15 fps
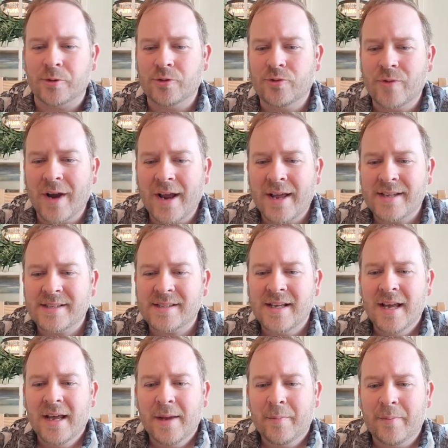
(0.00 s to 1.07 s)
or dress,
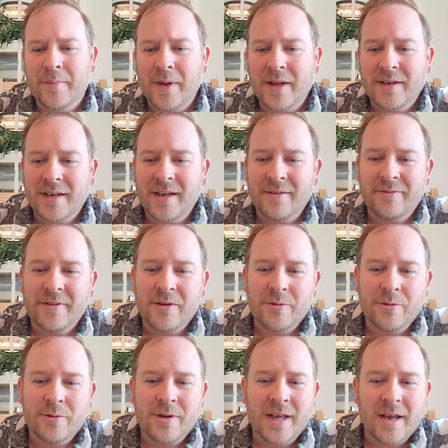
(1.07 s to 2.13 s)
but if
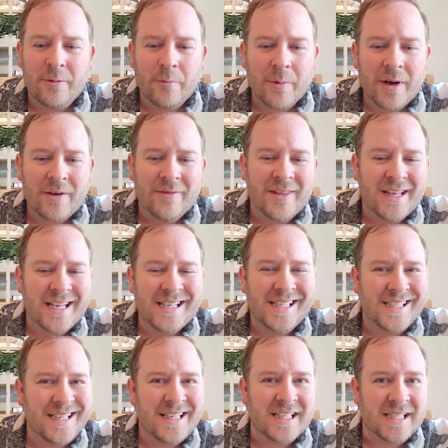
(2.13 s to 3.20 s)
you get rid of the
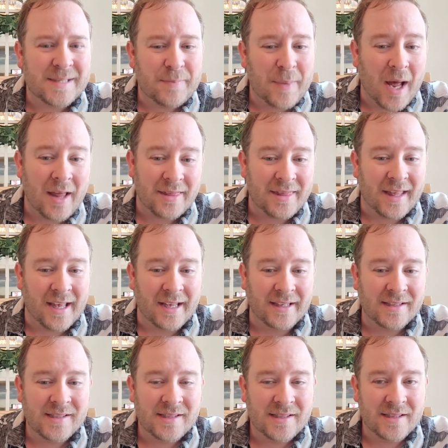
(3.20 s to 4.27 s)
easy to spot
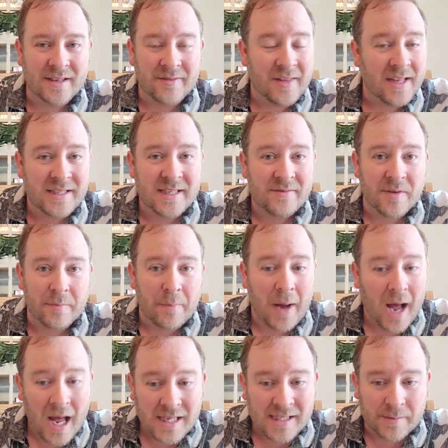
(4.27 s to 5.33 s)
things, if that's even
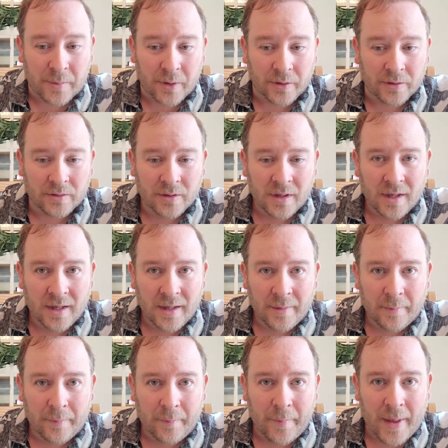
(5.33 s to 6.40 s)
possible,
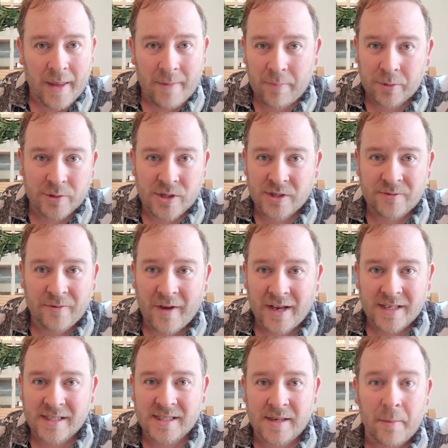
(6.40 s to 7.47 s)
people just
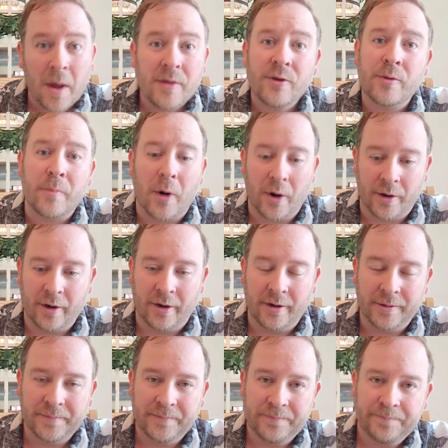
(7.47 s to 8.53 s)
find some other marker.